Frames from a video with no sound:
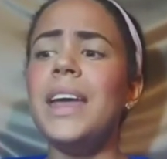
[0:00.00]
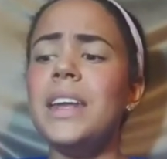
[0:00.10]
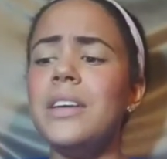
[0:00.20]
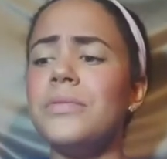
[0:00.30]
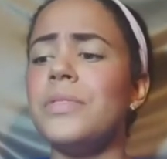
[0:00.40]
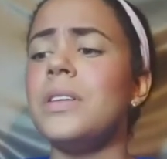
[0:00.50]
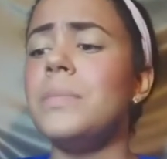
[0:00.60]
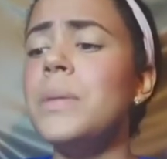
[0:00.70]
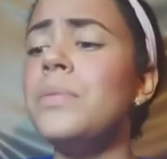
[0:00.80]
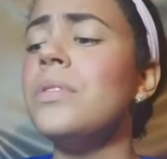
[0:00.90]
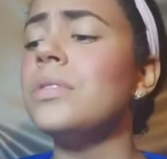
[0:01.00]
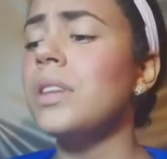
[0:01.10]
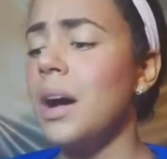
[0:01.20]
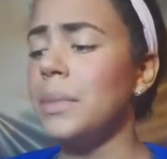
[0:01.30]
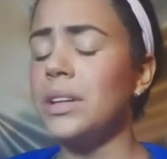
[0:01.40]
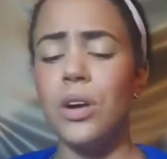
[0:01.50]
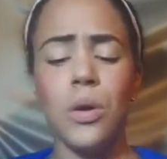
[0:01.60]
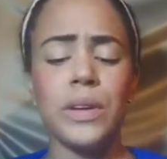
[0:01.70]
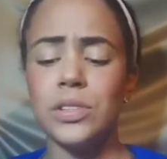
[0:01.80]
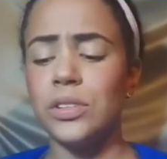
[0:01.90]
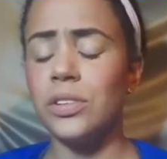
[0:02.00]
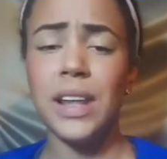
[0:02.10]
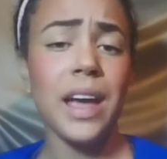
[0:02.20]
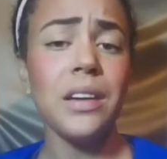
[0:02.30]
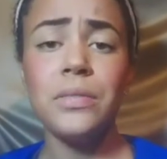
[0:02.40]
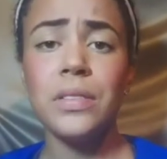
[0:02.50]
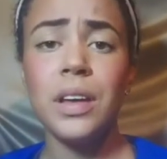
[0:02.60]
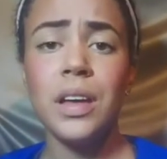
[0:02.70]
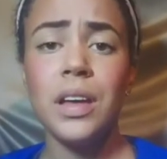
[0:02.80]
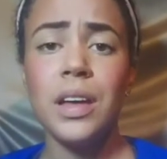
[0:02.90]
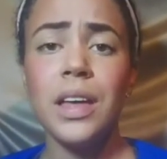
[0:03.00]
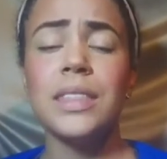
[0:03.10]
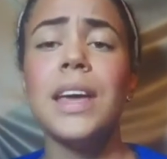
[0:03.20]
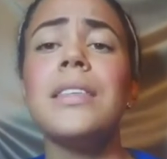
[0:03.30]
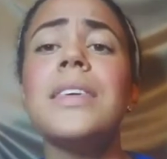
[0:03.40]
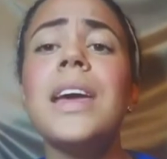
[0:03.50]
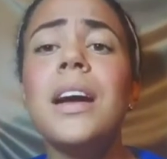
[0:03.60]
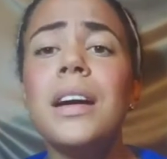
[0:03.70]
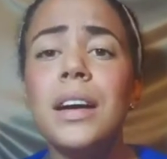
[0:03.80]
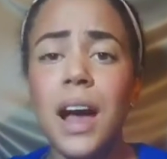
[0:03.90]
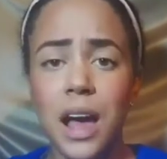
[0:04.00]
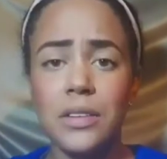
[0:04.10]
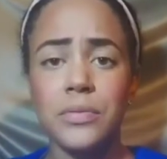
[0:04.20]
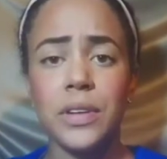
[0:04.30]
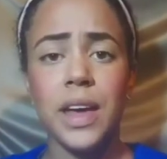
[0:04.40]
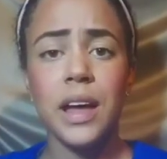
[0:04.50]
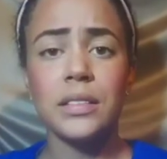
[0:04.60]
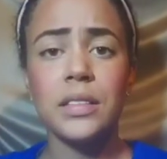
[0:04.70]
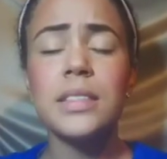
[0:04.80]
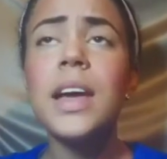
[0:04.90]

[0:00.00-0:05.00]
And if people come and go into your life, then thank God for that.